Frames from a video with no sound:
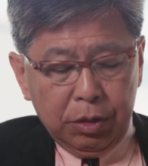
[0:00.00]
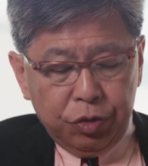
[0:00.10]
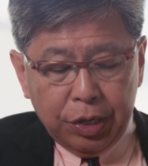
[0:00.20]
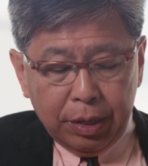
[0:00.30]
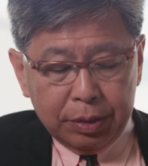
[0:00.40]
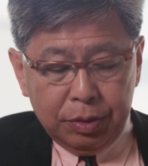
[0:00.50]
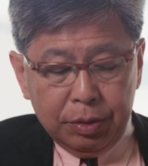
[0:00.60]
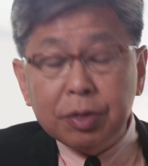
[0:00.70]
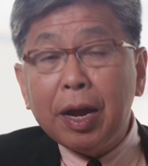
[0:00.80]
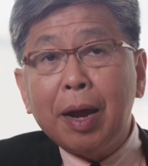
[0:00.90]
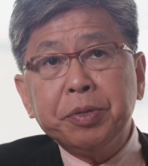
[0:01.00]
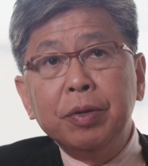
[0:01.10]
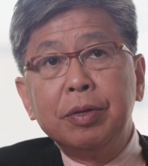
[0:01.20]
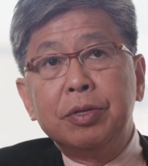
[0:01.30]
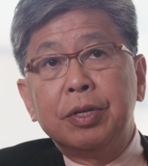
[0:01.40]
JAX is
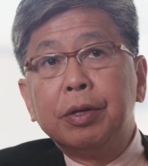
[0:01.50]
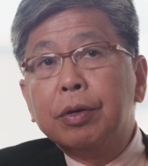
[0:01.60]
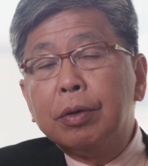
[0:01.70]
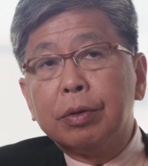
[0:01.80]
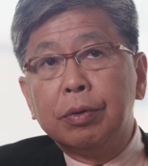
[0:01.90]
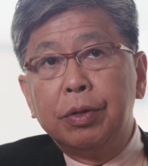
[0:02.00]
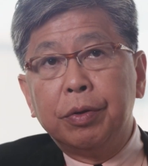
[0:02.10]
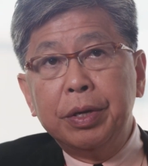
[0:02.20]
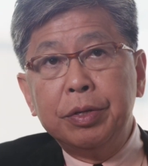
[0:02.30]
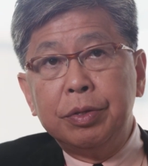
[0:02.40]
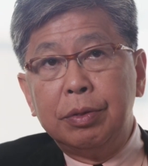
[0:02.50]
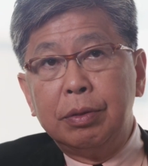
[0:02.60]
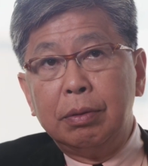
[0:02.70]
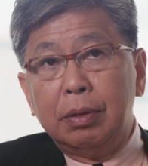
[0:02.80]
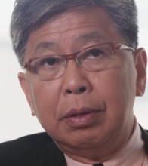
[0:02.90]
absolutely singular. There is
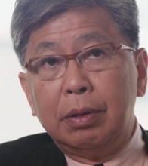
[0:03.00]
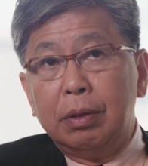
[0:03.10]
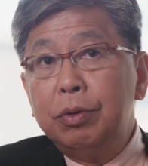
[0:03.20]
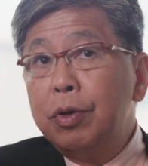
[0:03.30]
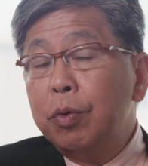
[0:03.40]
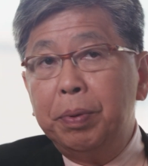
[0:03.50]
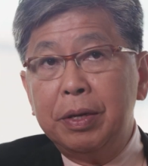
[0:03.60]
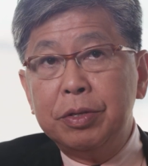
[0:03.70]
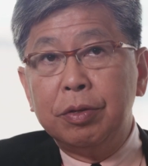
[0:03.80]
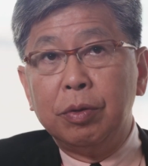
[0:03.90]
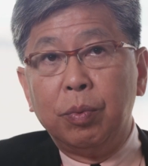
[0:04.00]
no place in the